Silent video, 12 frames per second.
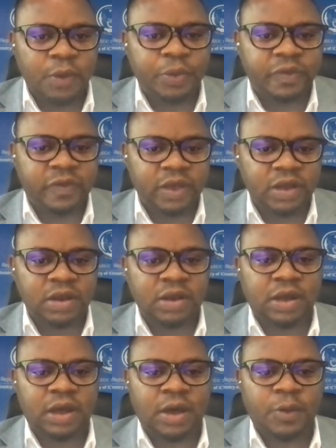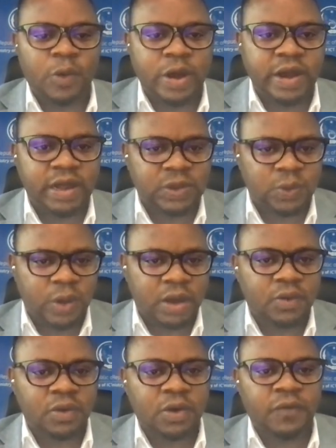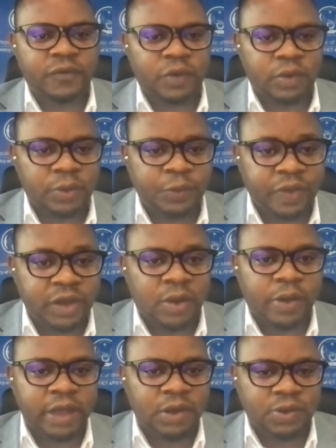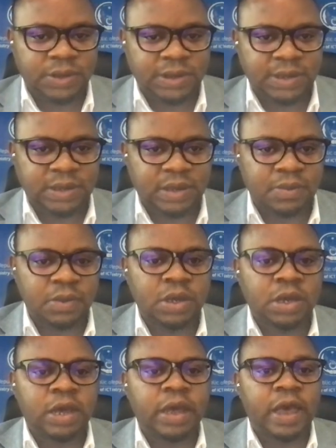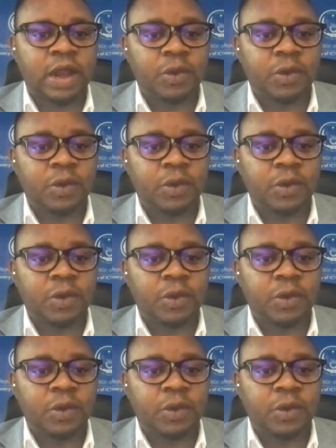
they are within our network or within our ecosystem,